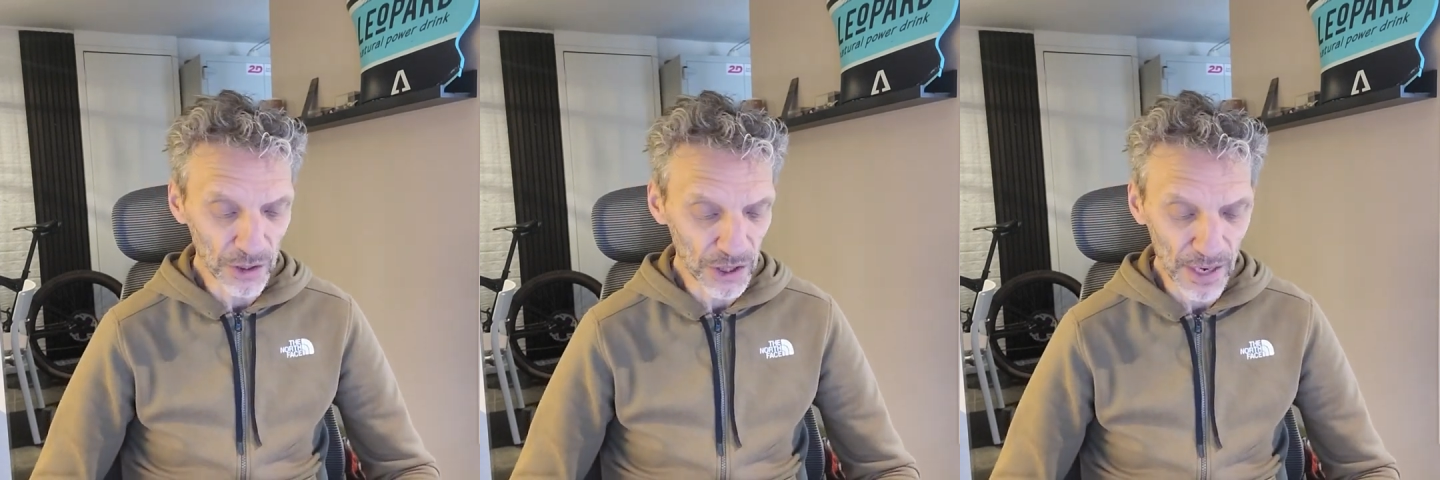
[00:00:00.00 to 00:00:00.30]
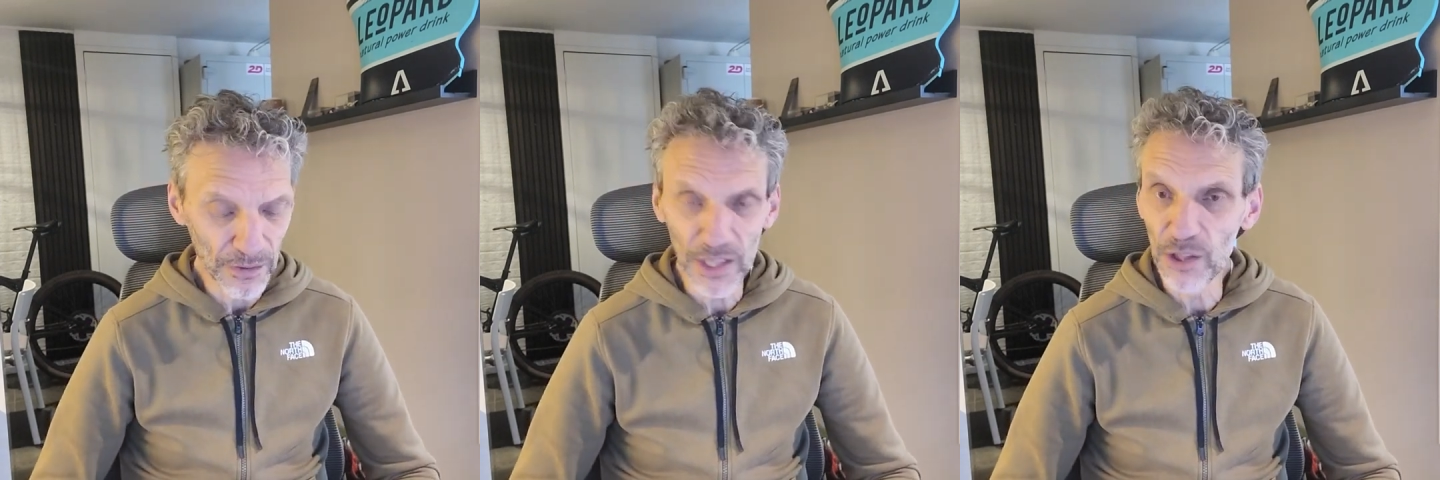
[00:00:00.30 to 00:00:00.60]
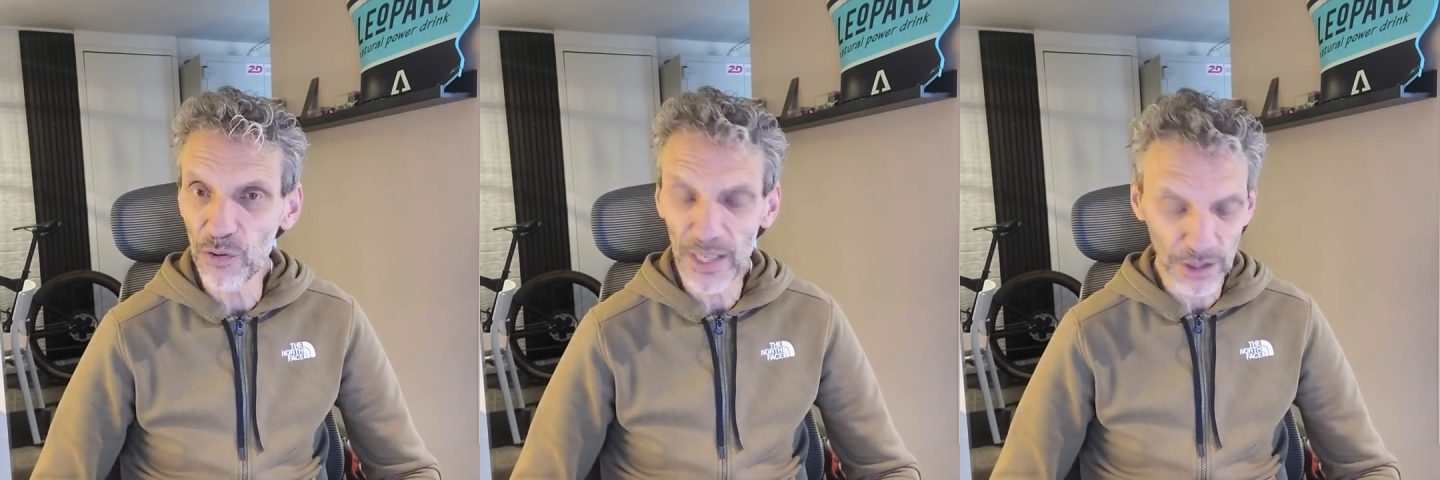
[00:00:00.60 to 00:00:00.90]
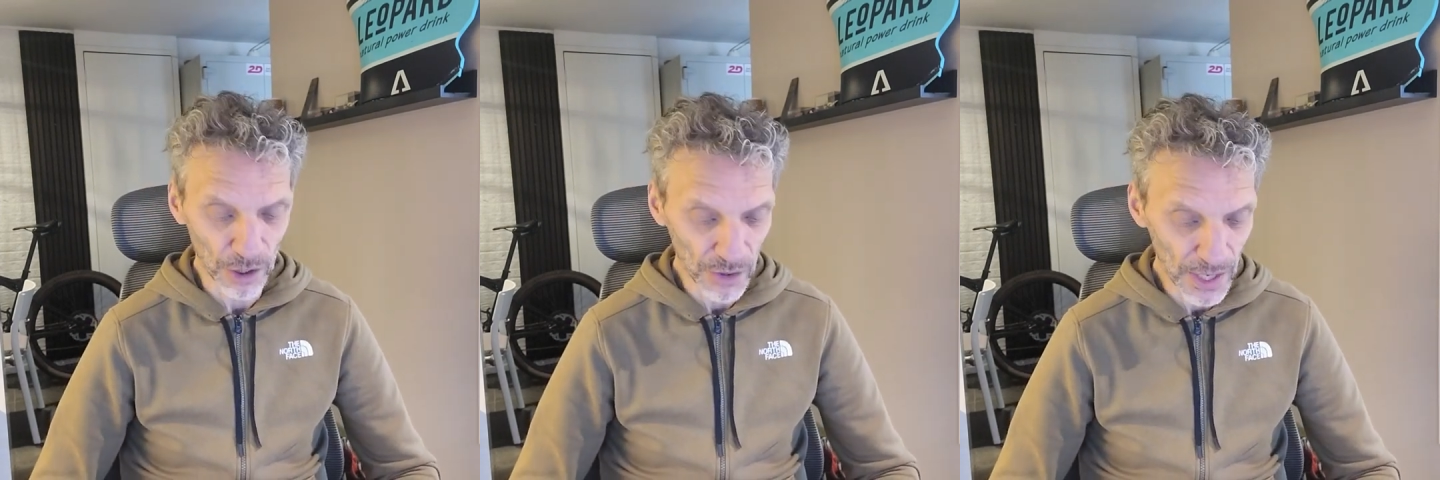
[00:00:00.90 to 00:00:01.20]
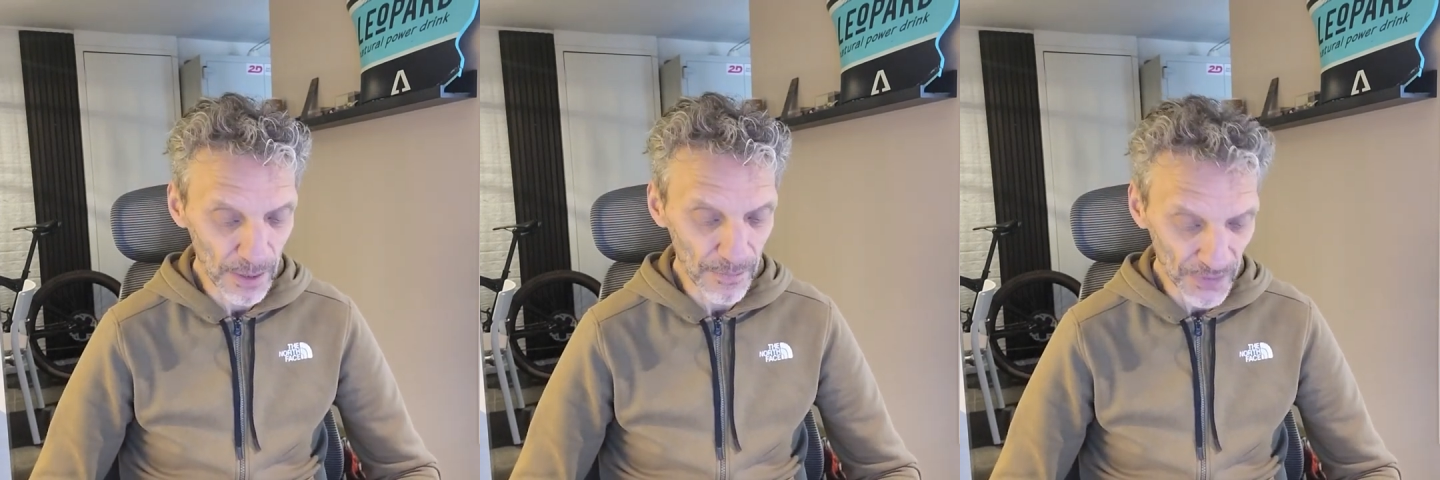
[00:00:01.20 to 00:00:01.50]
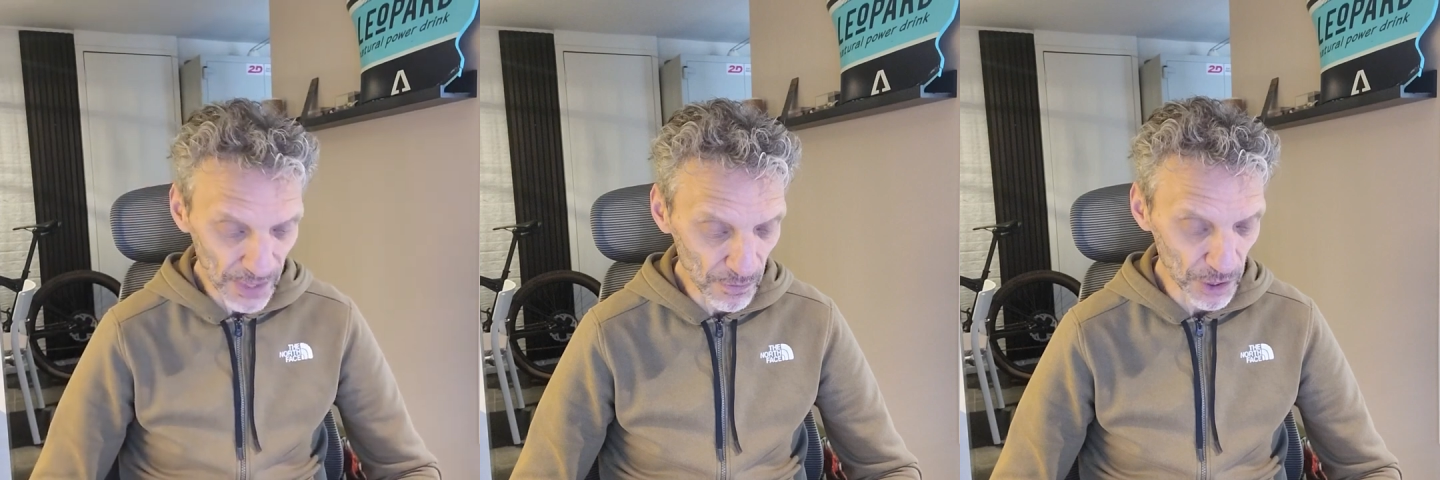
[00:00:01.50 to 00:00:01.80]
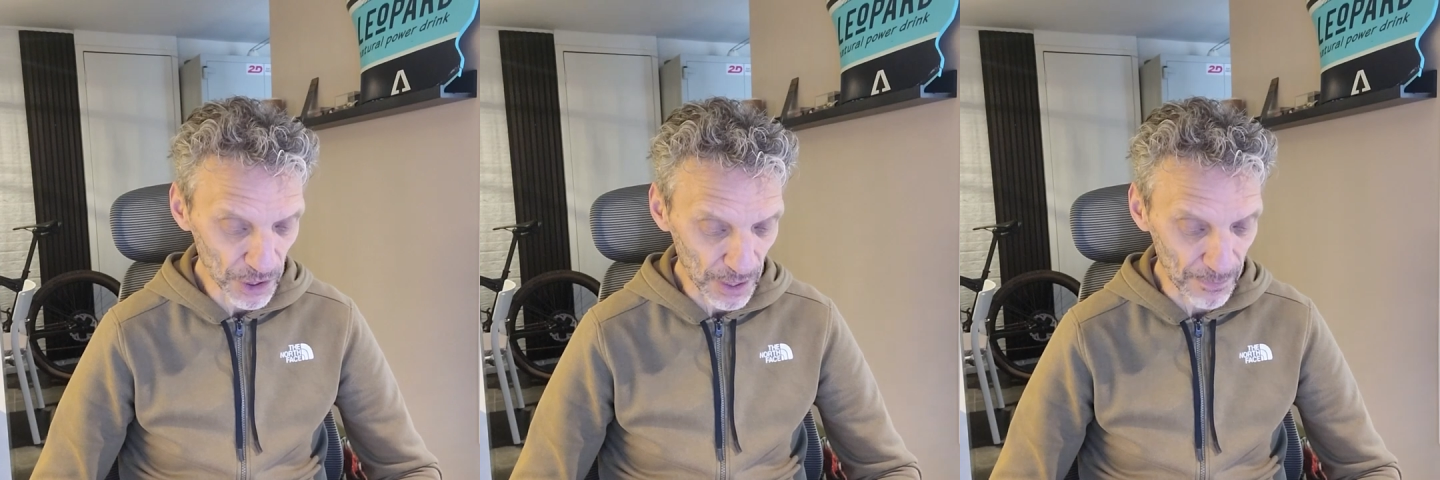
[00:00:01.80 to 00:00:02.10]
does everything correct, so he
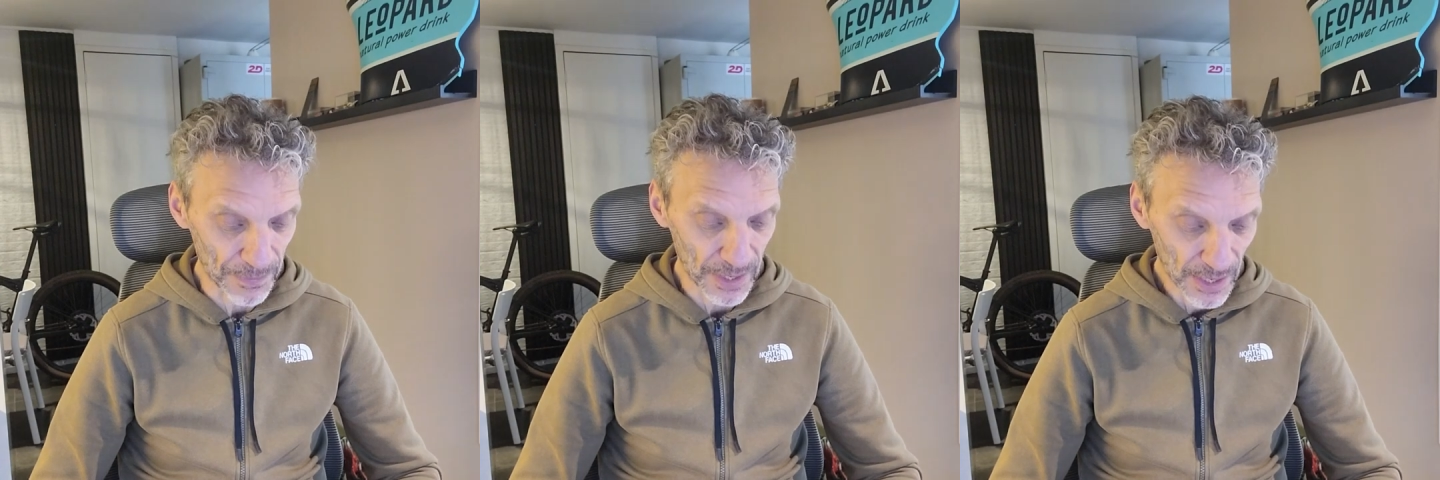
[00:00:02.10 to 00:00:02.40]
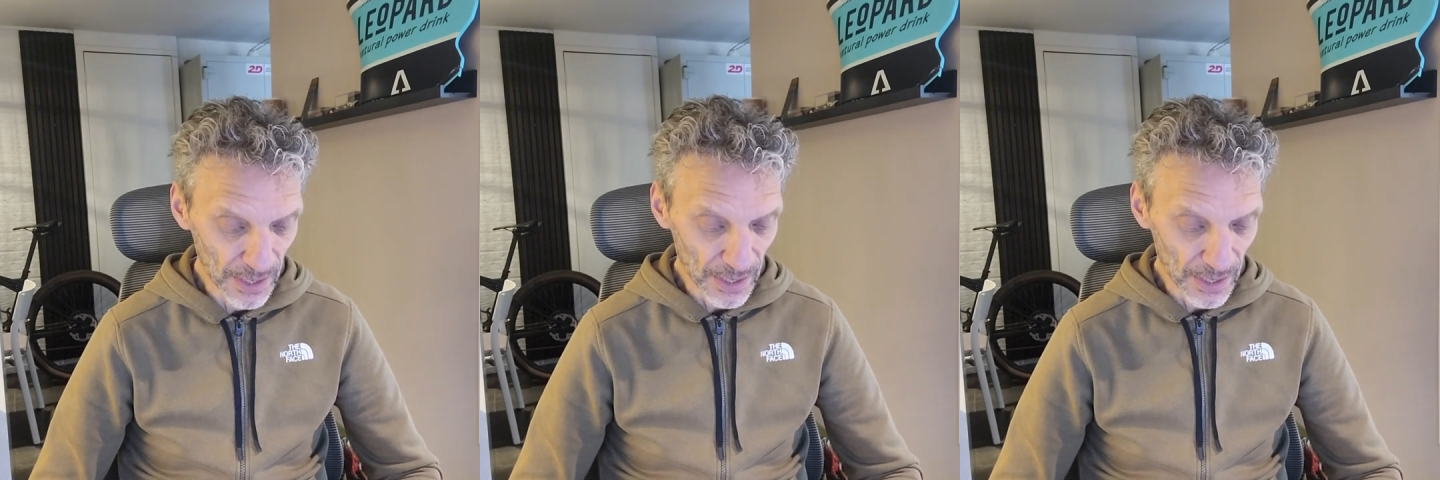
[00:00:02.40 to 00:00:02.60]
was in